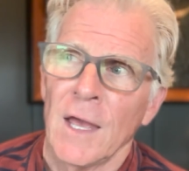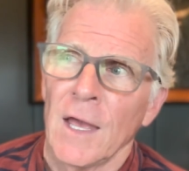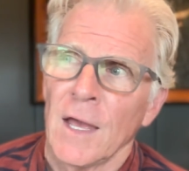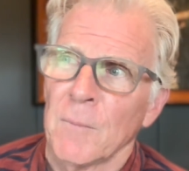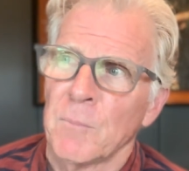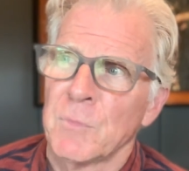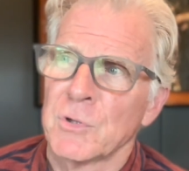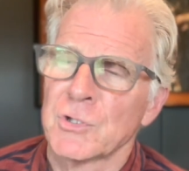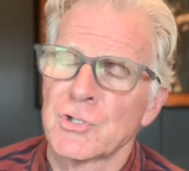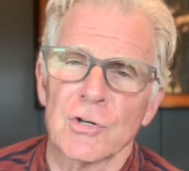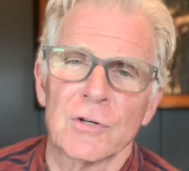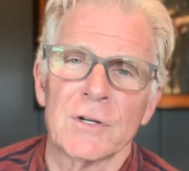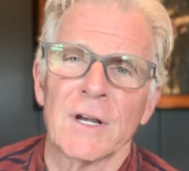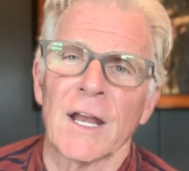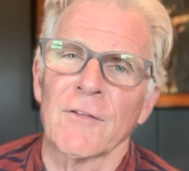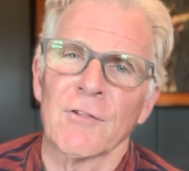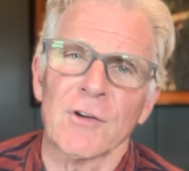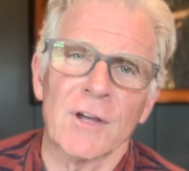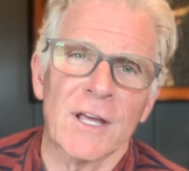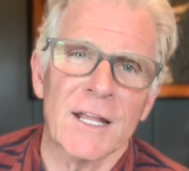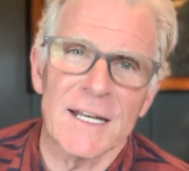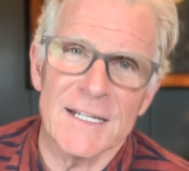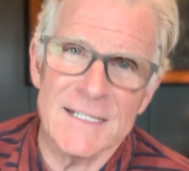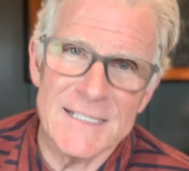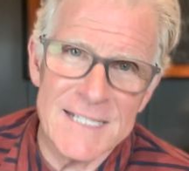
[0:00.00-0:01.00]
but you're never
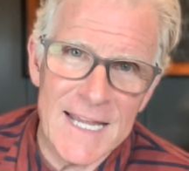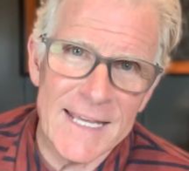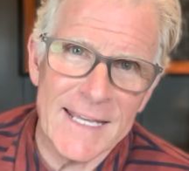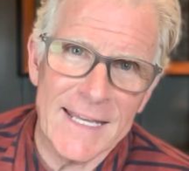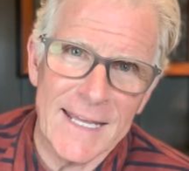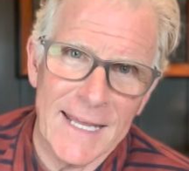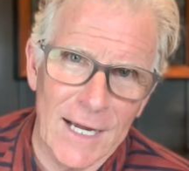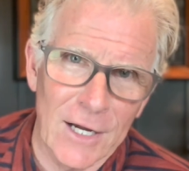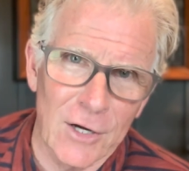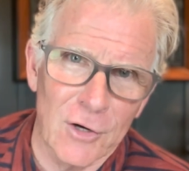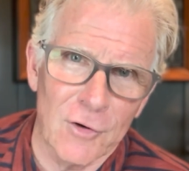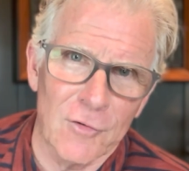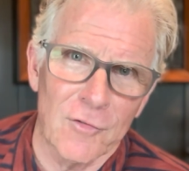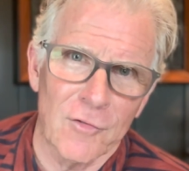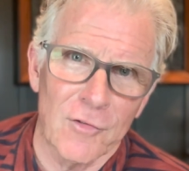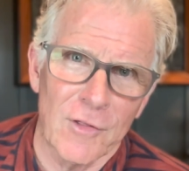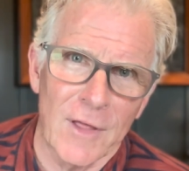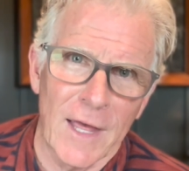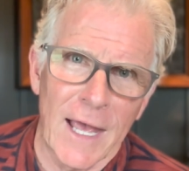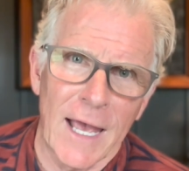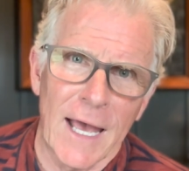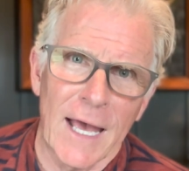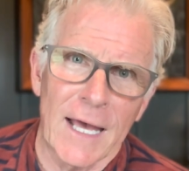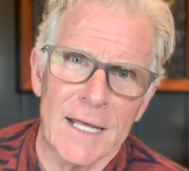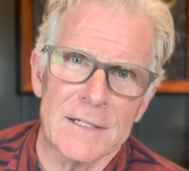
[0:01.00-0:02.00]
going to take care of
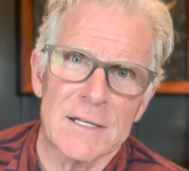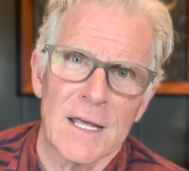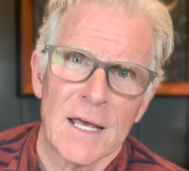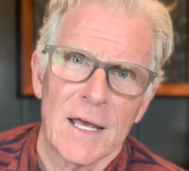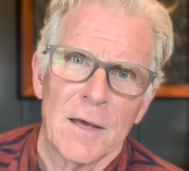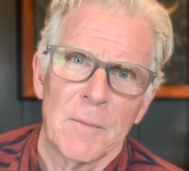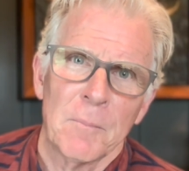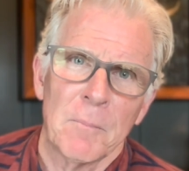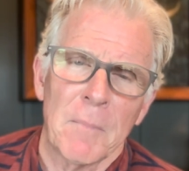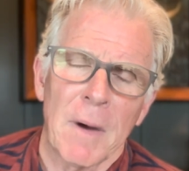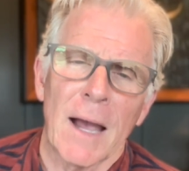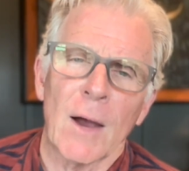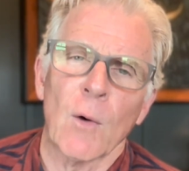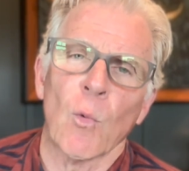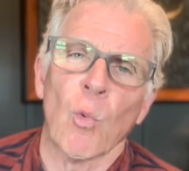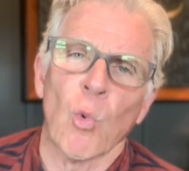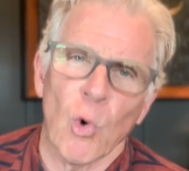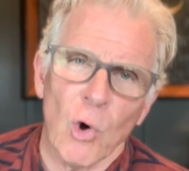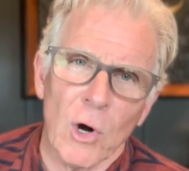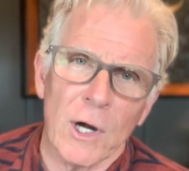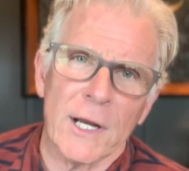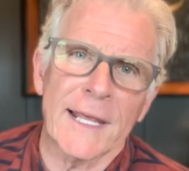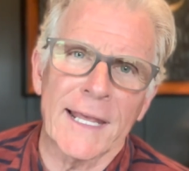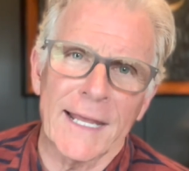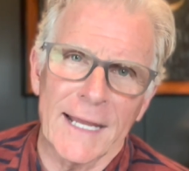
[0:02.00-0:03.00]
that by
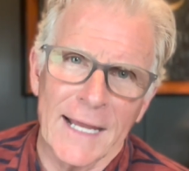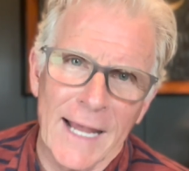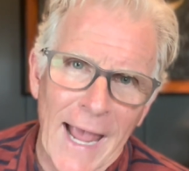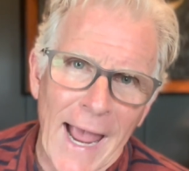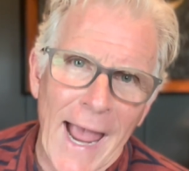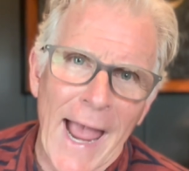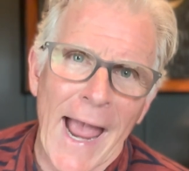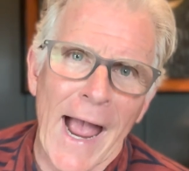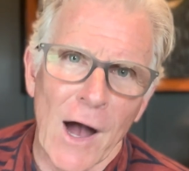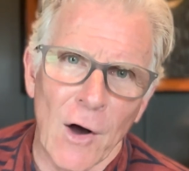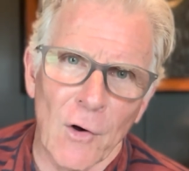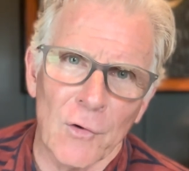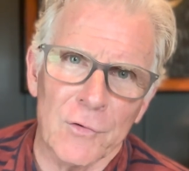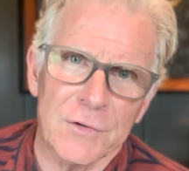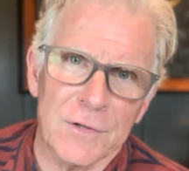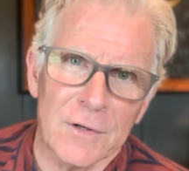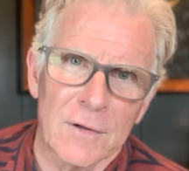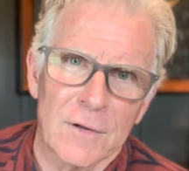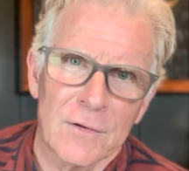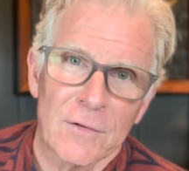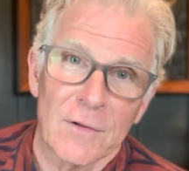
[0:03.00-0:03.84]
working out.